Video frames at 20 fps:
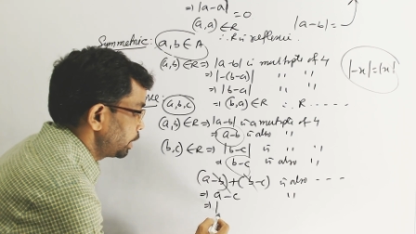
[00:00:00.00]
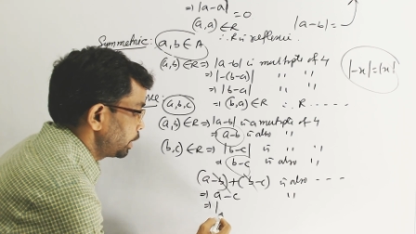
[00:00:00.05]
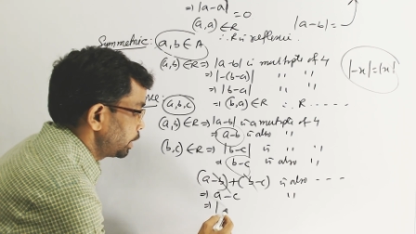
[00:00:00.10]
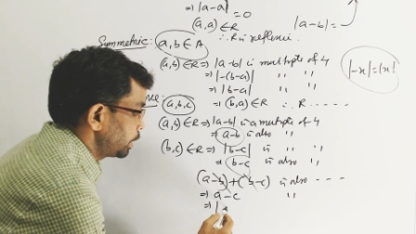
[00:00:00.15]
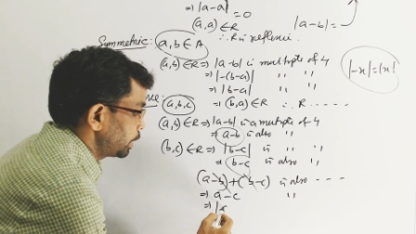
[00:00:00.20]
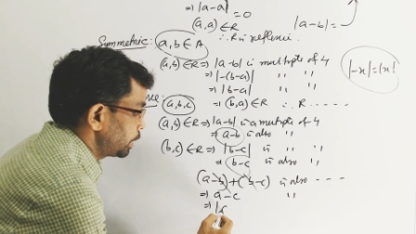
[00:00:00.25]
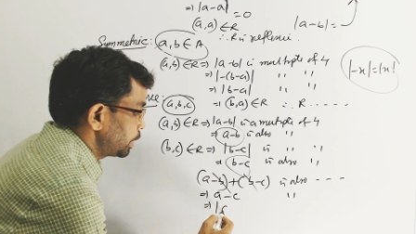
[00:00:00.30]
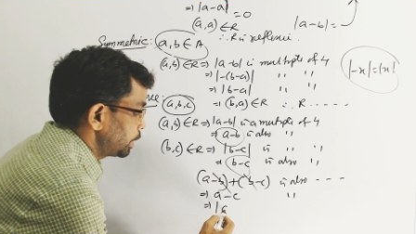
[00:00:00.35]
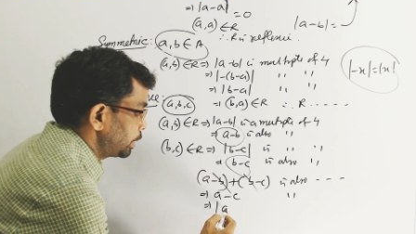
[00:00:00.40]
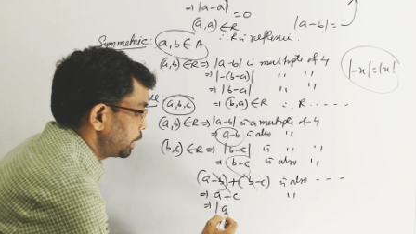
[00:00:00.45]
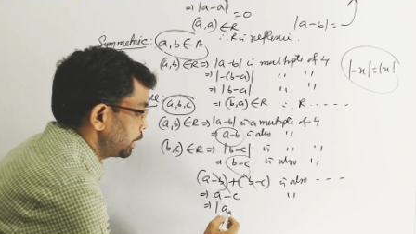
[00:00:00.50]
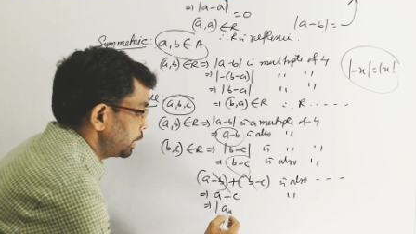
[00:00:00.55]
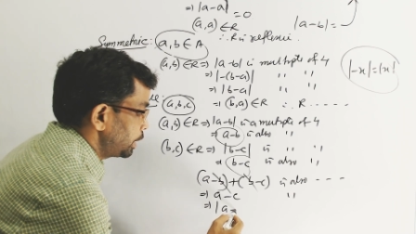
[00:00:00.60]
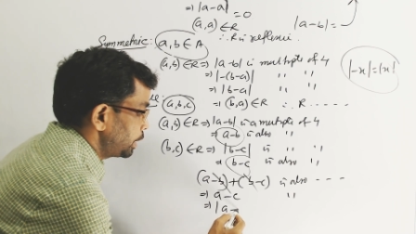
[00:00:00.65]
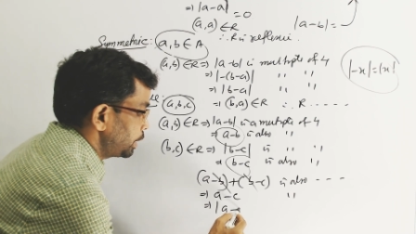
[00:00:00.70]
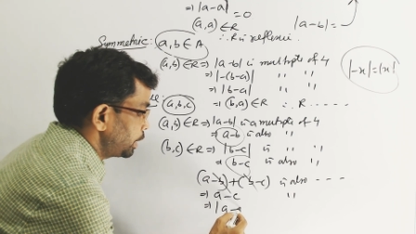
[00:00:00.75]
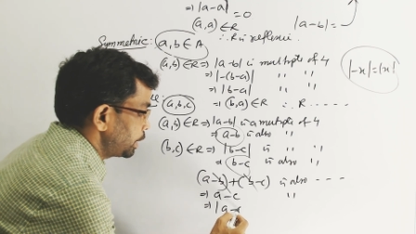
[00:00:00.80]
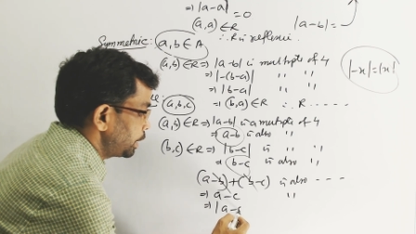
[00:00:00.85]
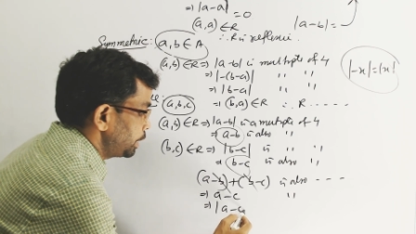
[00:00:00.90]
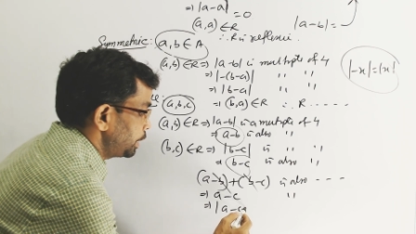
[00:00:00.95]
then
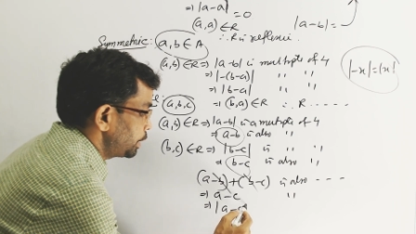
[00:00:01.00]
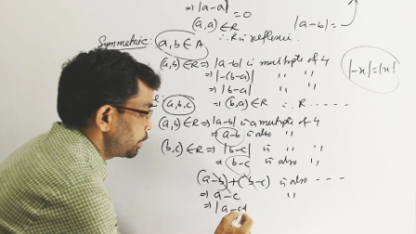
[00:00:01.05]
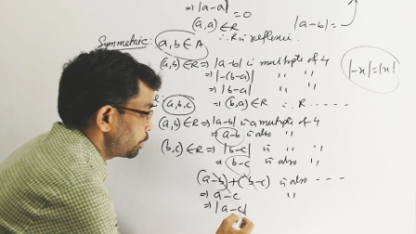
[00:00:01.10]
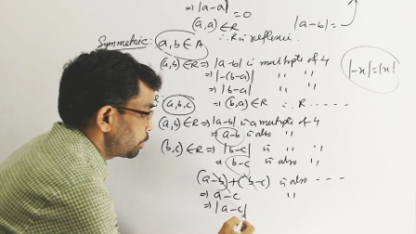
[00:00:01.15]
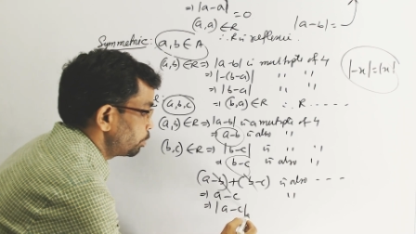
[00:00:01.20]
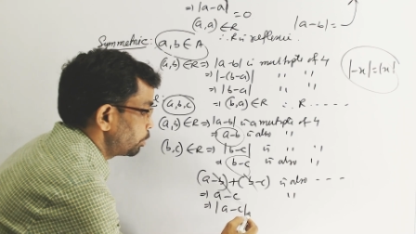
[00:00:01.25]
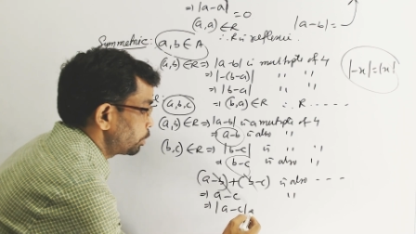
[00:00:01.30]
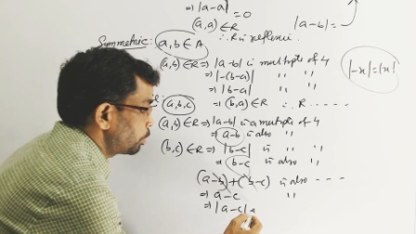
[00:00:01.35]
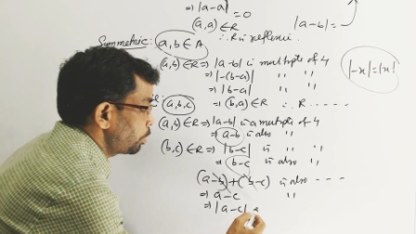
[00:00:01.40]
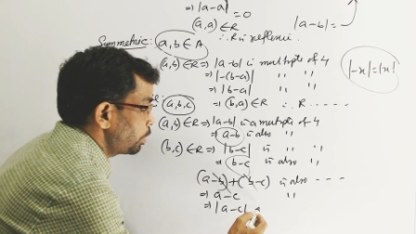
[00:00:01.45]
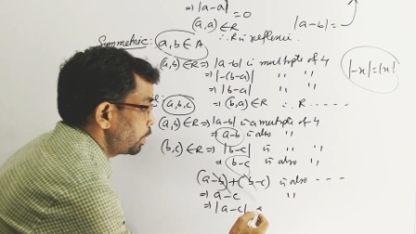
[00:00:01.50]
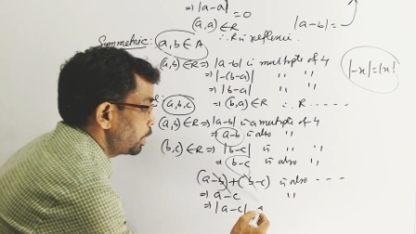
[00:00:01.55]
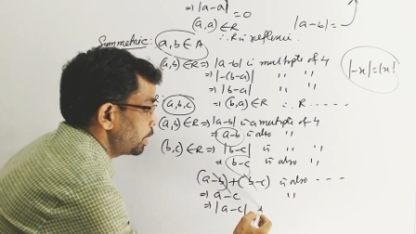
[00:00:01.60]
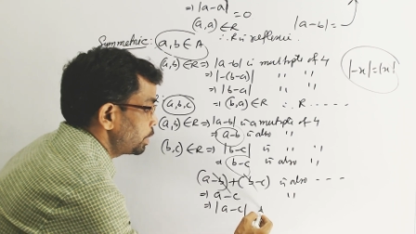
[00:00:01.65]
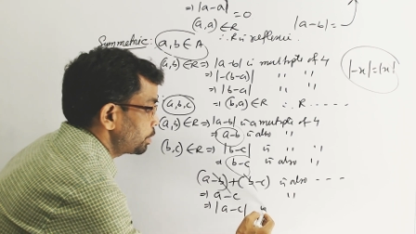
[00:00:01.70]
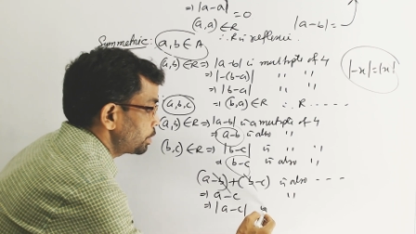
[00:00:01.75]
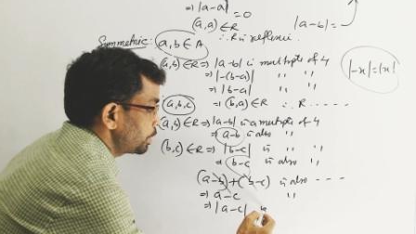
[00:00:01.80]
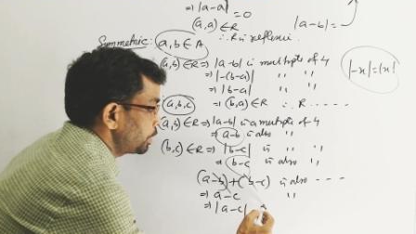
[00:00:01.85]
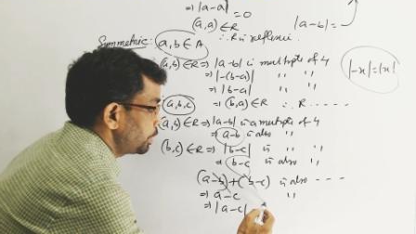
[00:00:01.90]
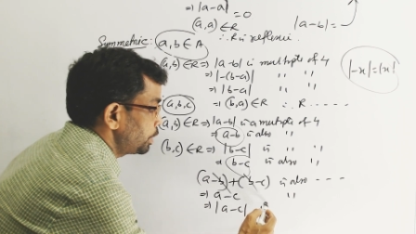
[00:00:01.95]
its modulus
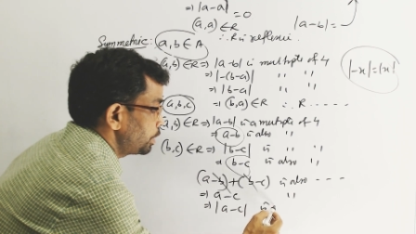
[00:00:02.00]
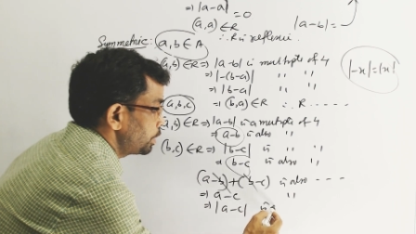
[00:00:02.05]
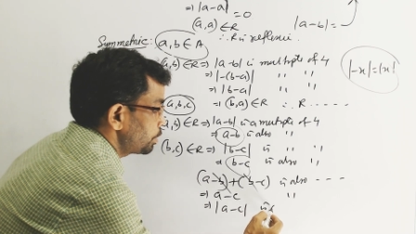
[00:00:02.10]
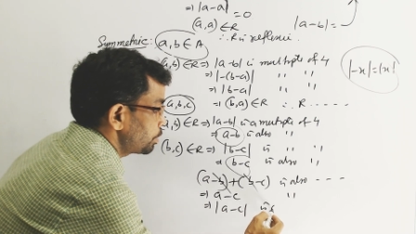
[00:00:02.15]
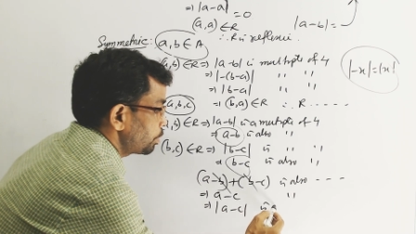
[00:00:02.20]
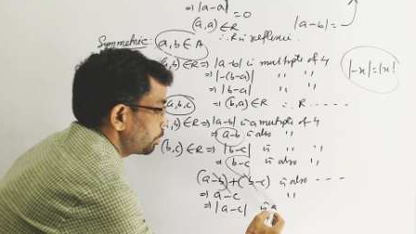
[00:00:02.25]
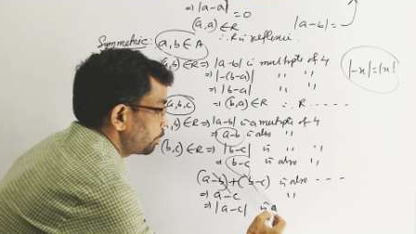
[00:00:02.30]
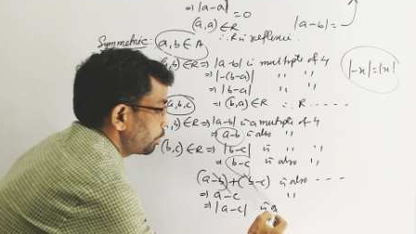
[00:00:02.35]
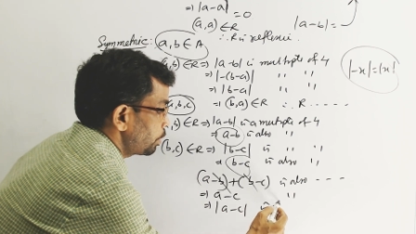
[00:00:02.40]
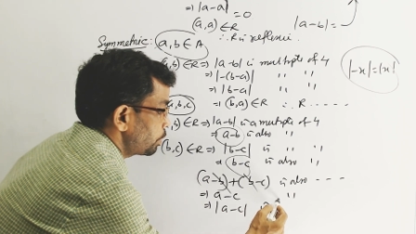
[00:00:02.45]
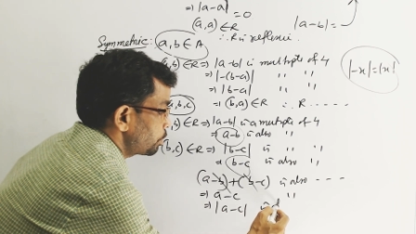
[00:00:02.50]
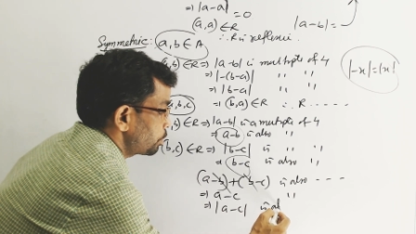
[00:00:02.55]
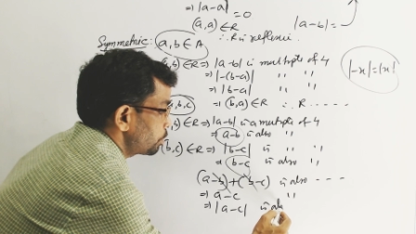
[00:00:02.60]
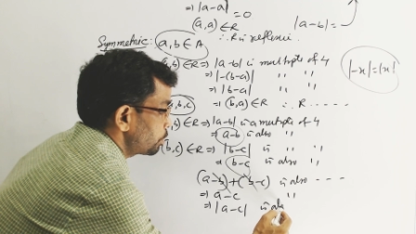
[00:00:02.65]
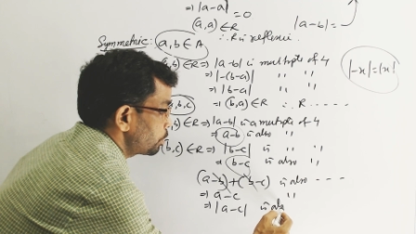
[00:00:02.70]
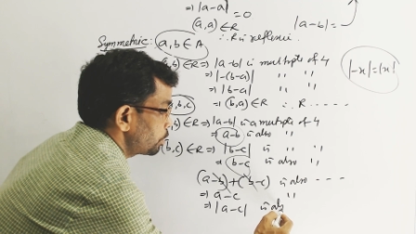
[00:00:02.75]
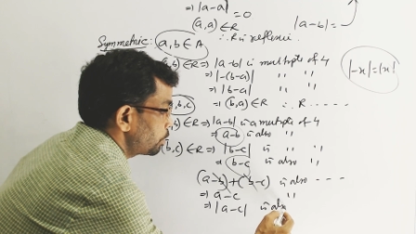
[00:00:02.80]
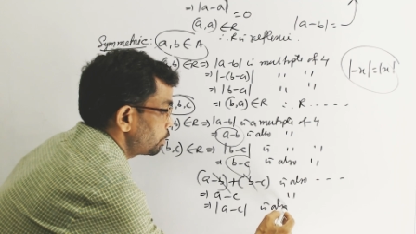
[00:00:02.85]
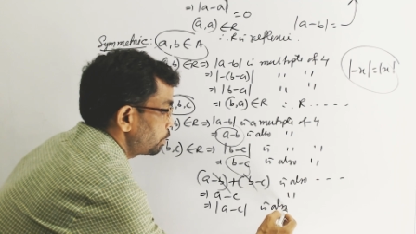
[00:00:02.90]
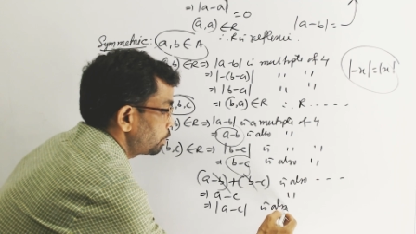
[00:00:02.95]
is
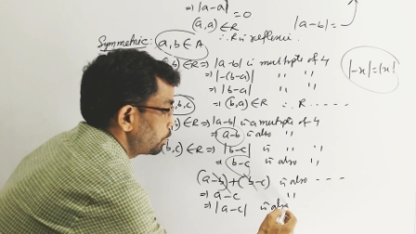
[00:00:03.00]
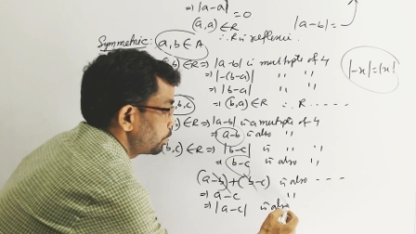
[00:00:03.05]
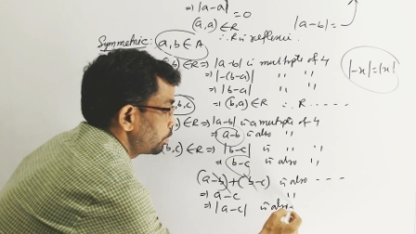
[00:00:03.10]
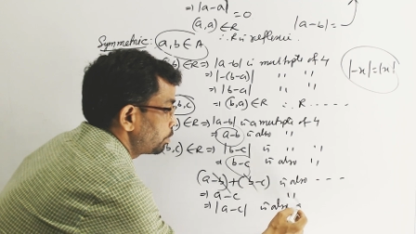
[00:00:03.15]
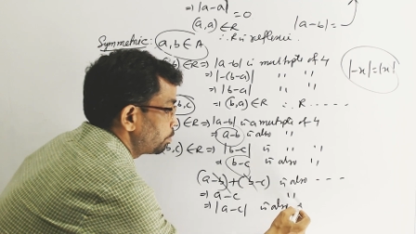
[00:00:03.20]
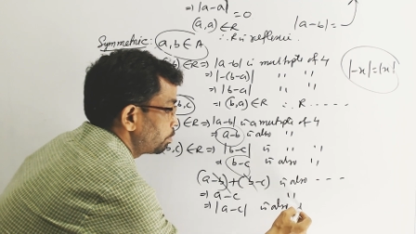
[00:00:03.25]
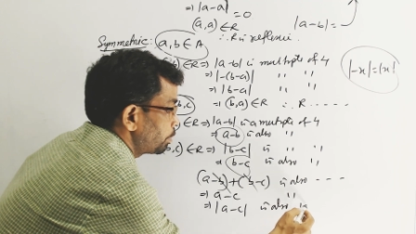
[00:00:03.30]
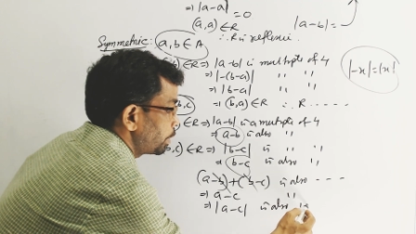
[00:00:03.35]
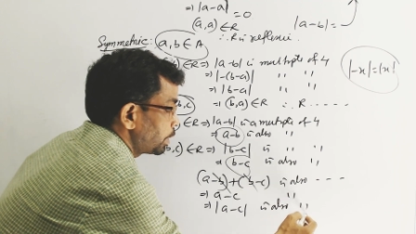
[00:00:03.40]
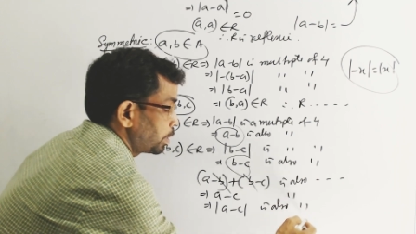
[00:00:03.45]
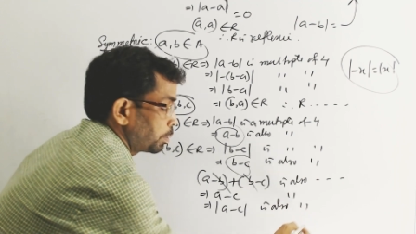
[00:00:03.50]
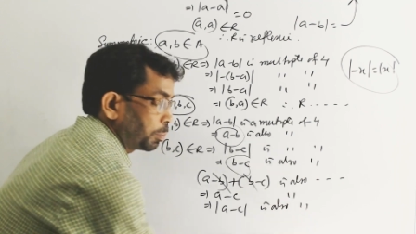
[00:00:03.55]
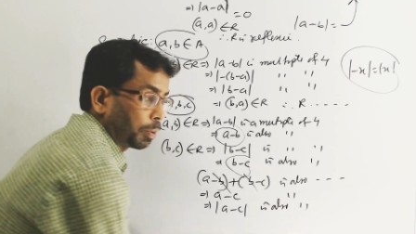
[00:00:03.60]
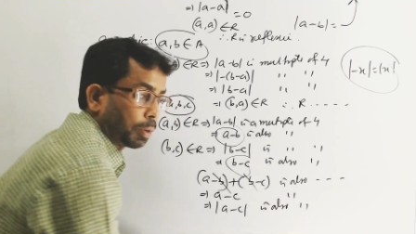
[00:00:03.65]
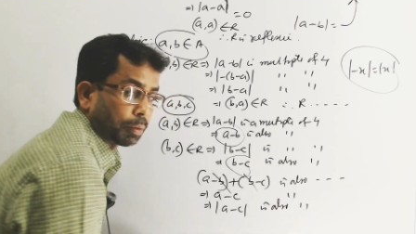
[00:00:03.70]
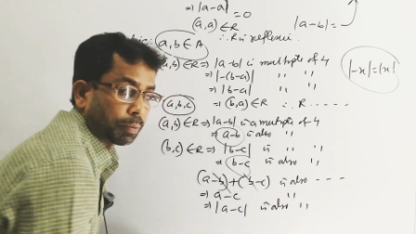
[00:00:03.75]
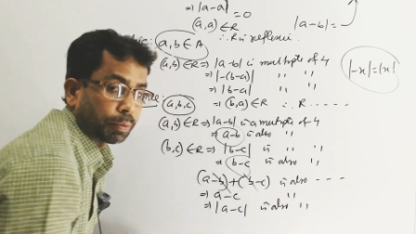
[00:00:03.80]
also multiple of 4,